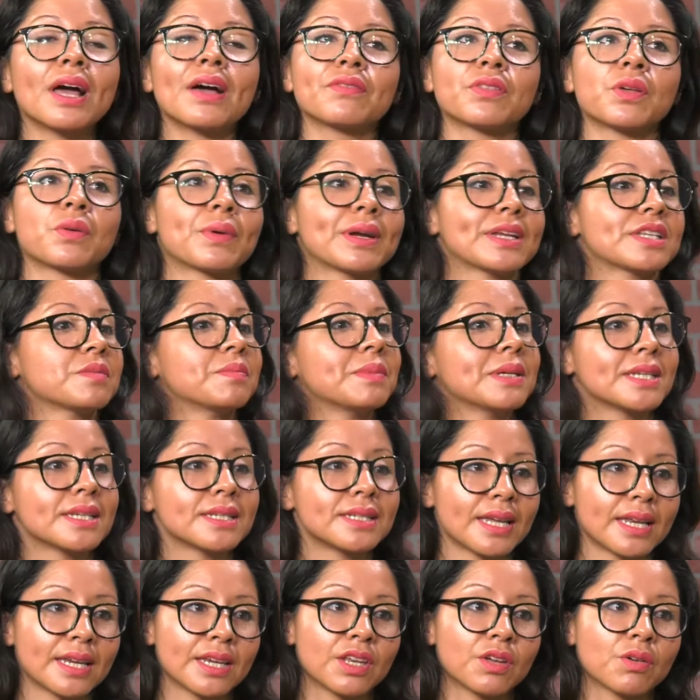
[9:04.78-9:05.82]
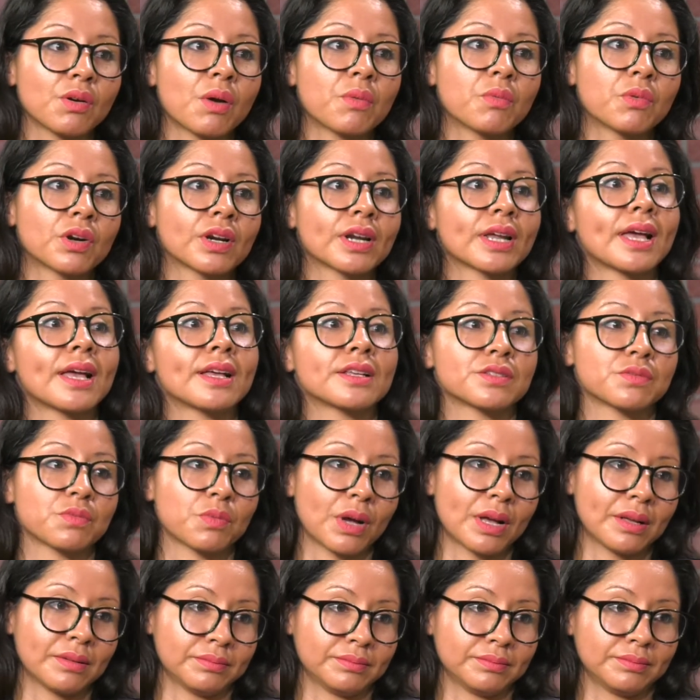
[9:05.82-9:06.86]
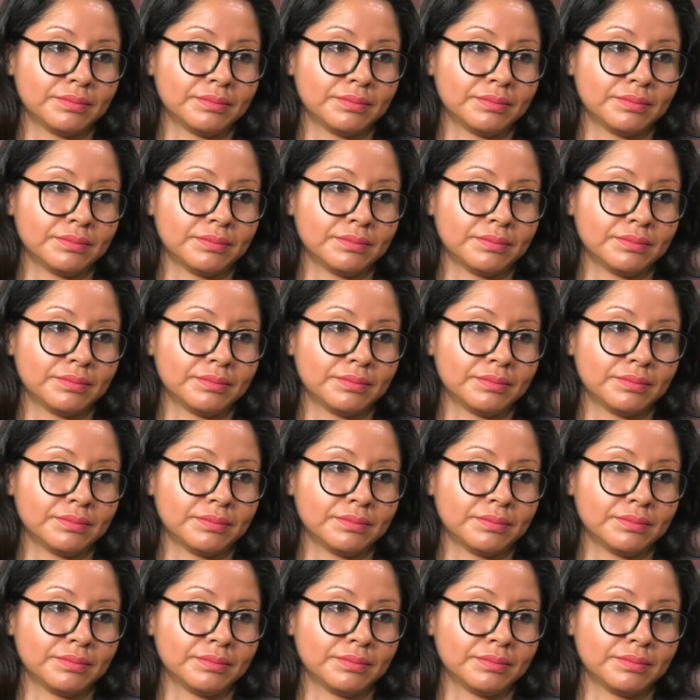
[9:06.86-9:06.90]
have the right to be detaining you at work as well.